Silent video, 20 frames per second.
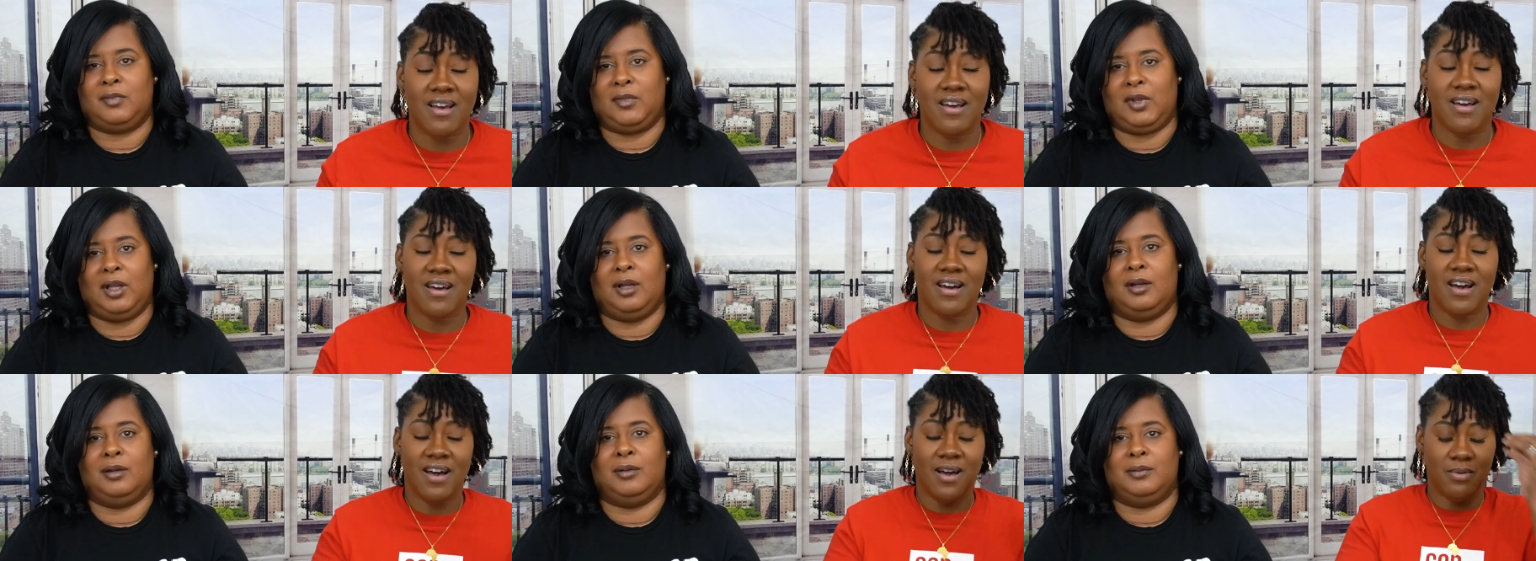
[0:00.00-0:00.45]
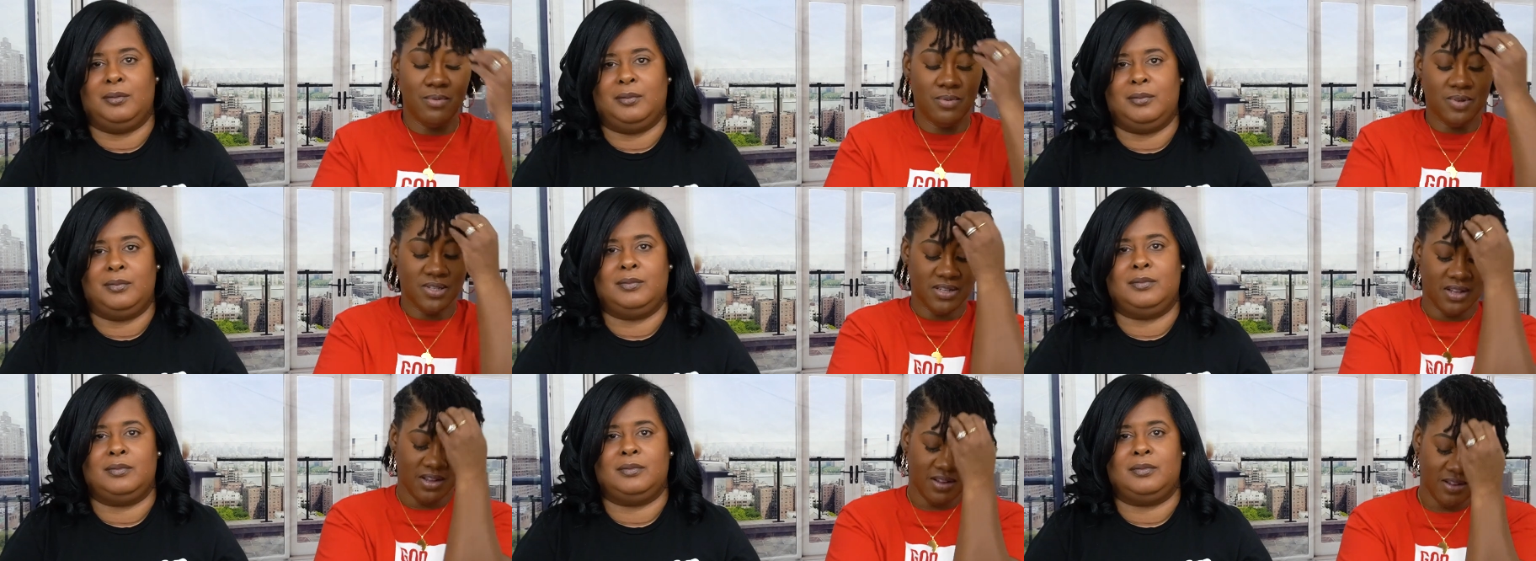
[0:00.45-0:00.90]
Speaker 1: Yeah. I
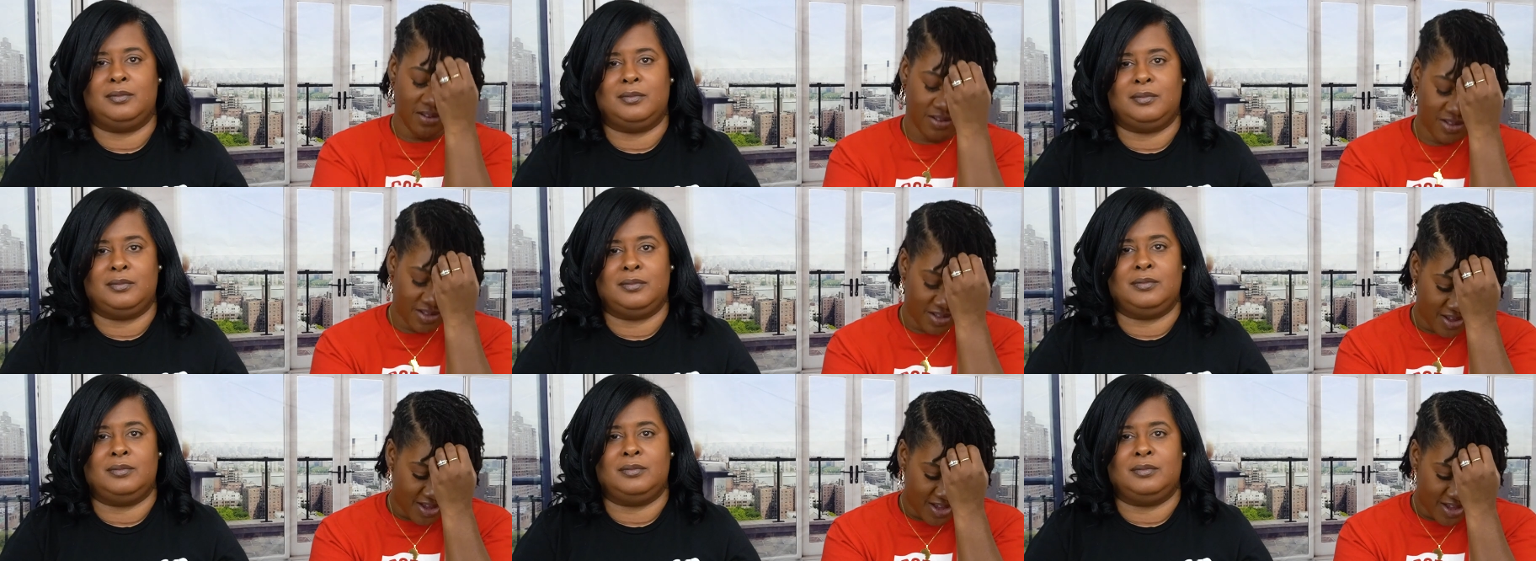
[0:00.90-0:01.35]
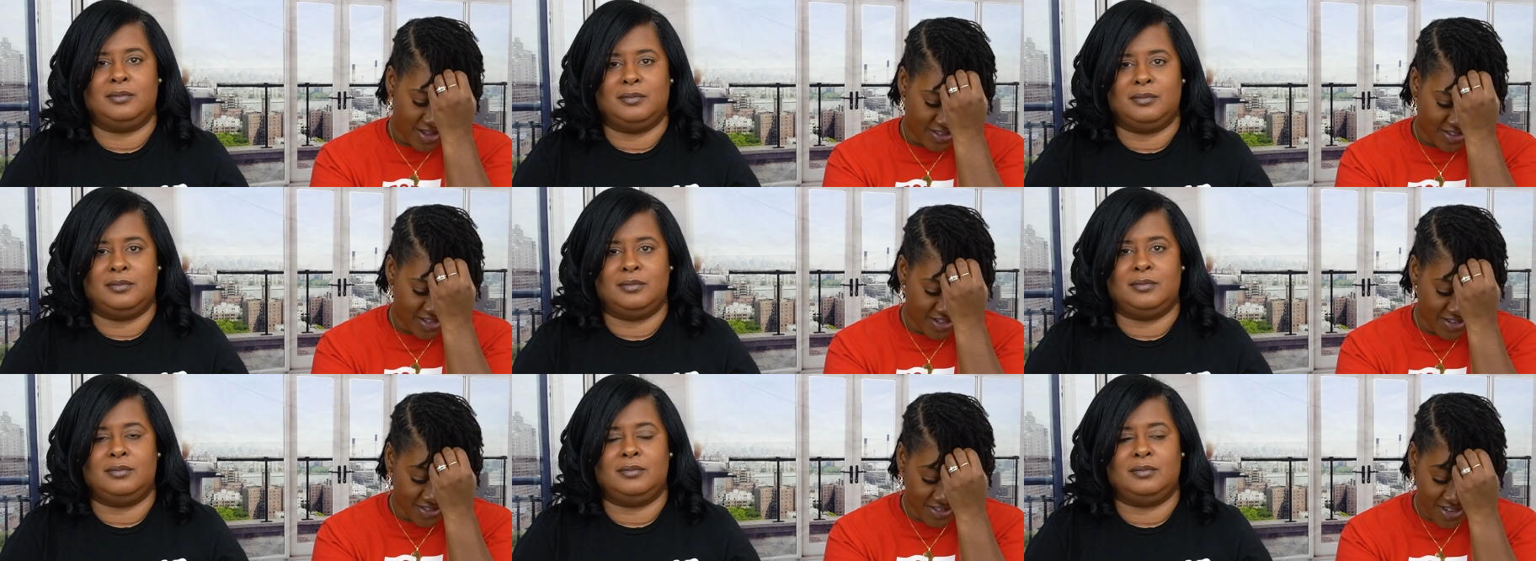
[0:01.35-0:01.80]
was like,
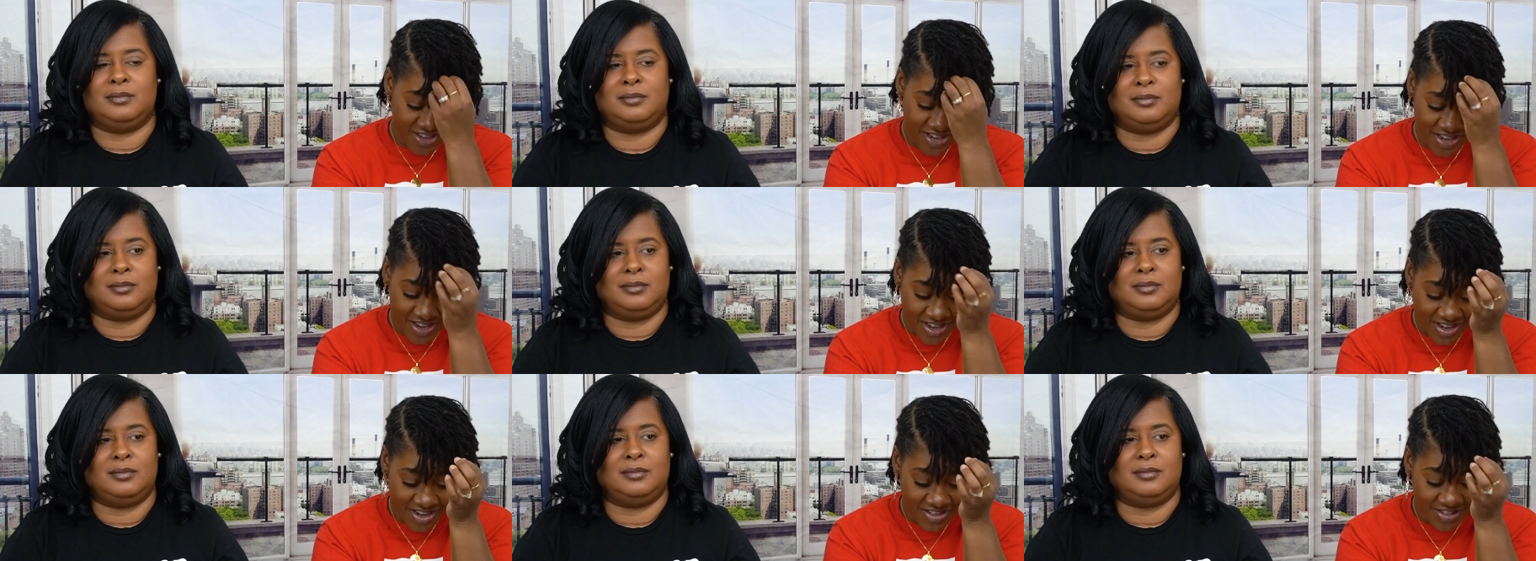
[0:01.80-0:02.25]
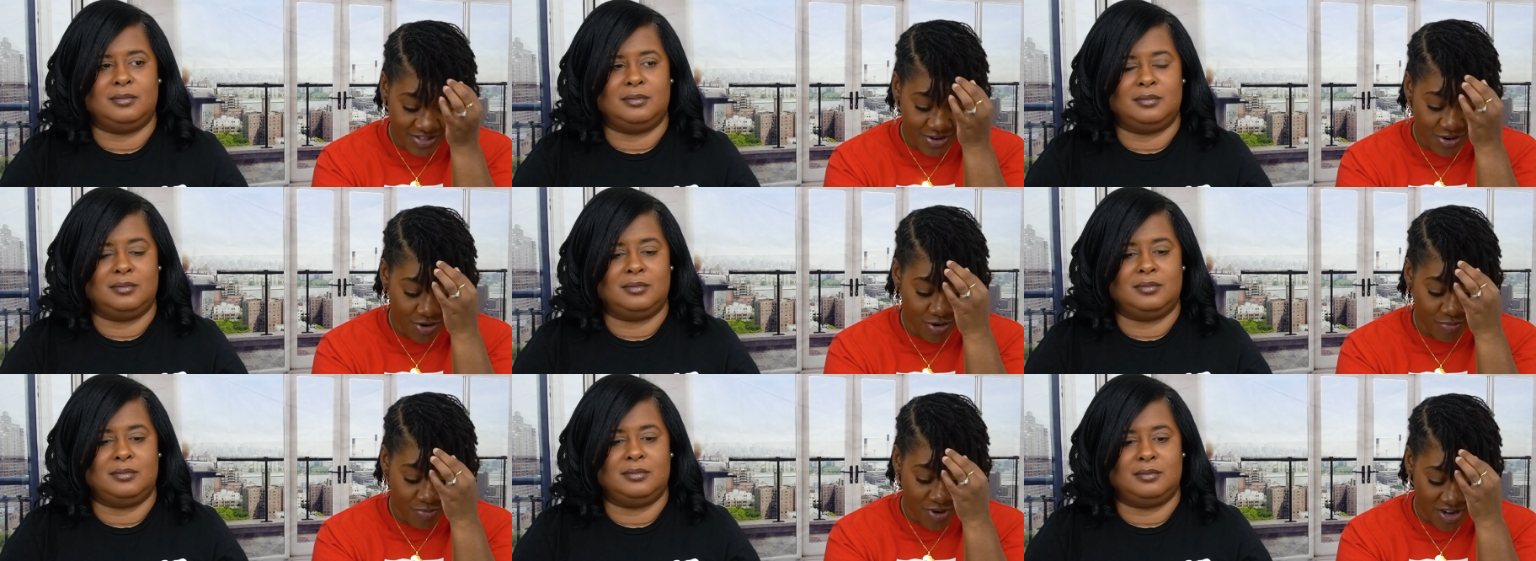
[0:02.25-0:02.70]
these kids
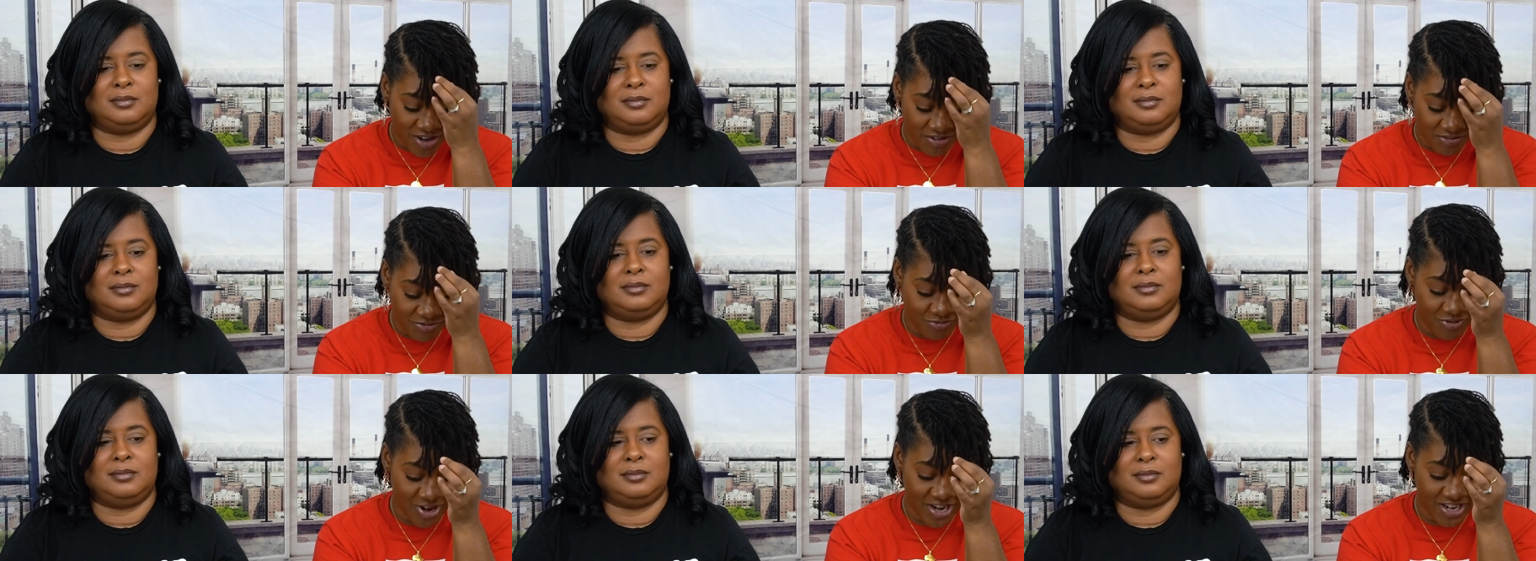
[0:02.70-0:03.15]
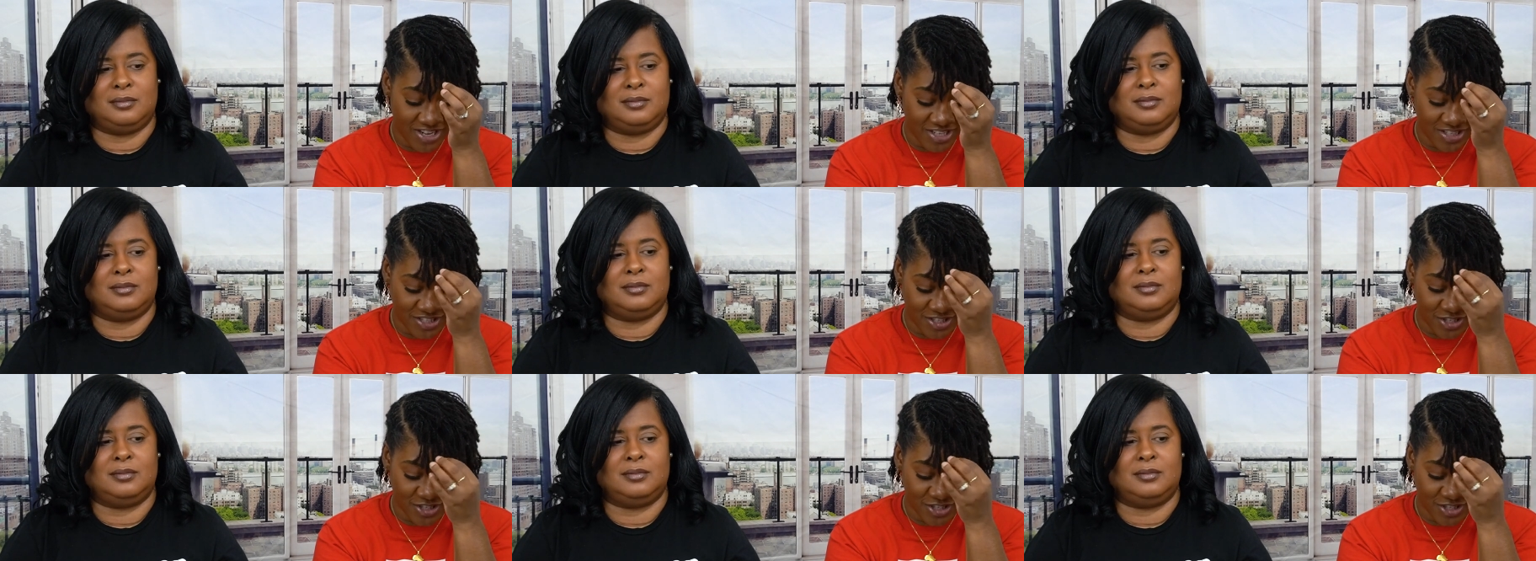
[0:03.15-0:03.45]
are getting ready